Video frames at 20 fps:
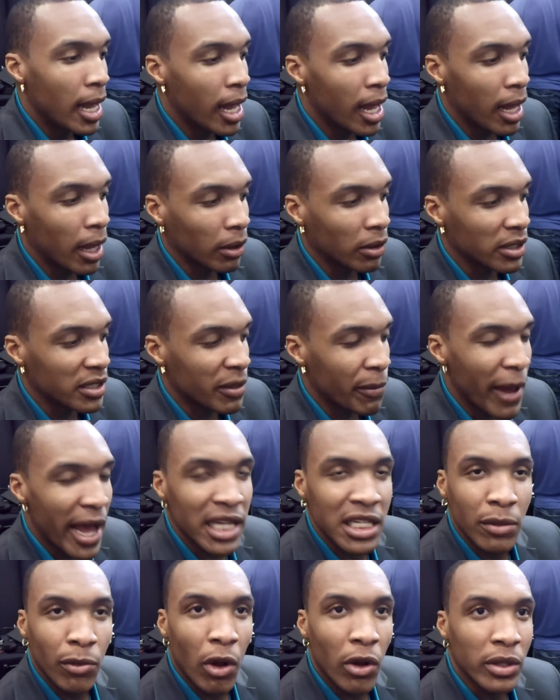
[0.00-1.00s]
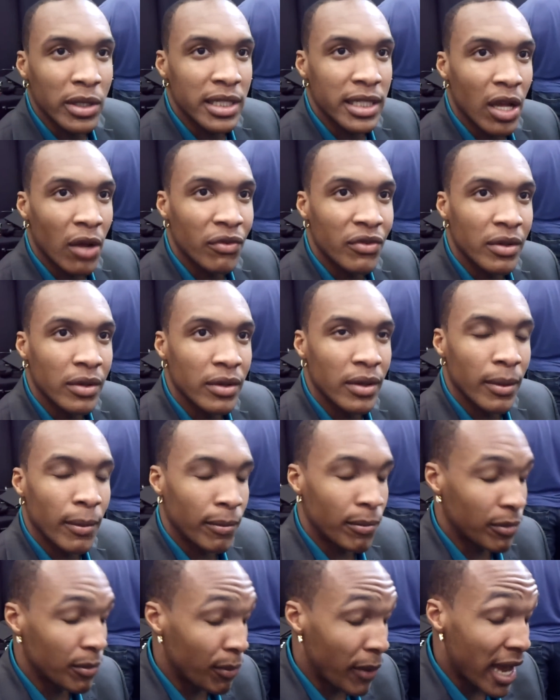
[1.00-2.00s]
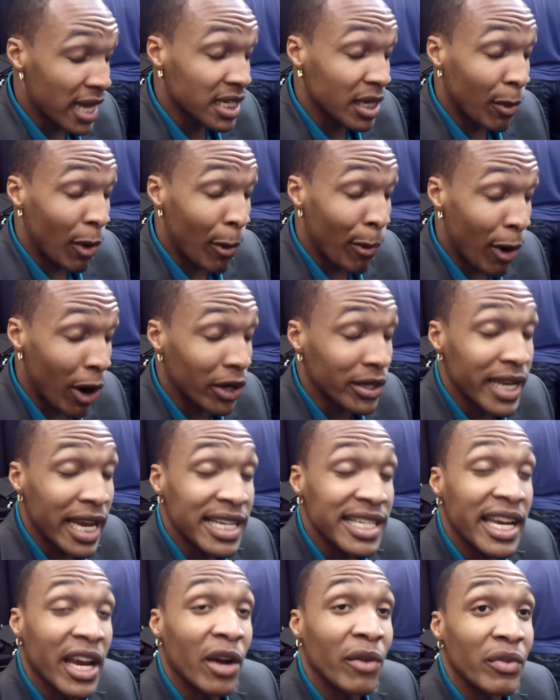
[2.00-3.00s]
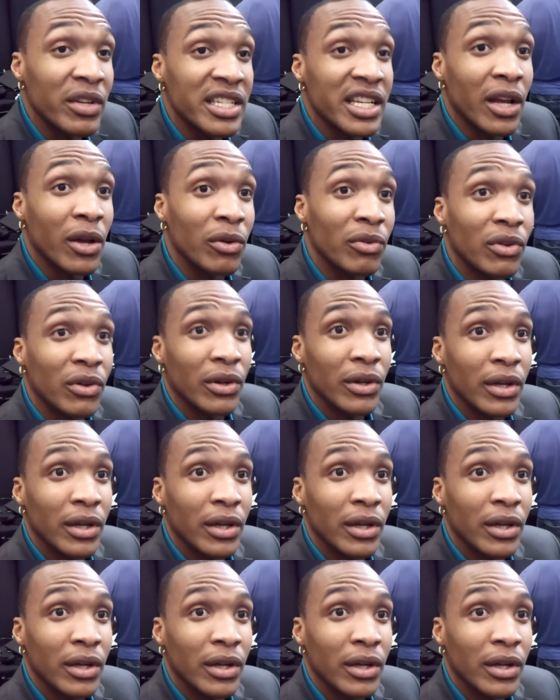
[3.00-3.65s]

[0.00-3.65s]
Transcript: because the basketball part takes care of itself.